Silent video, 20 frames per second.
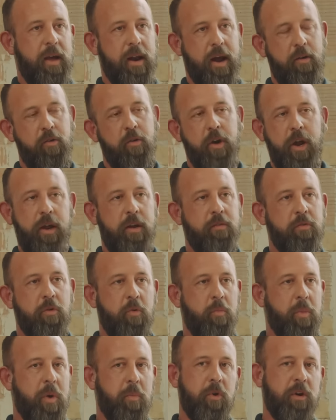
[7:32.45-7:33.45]
And I even
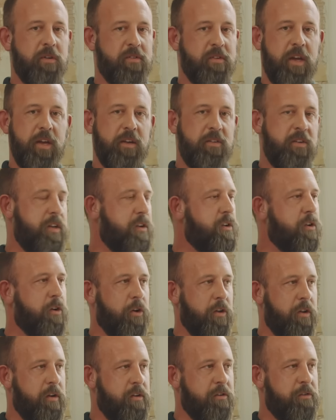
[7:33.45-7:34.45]
remember as an
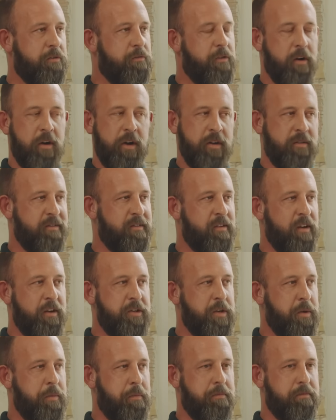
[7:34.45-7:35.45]
18-year-old, it just felt like
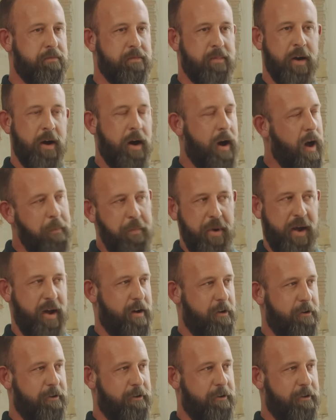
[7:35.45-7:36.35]
such a cop-out.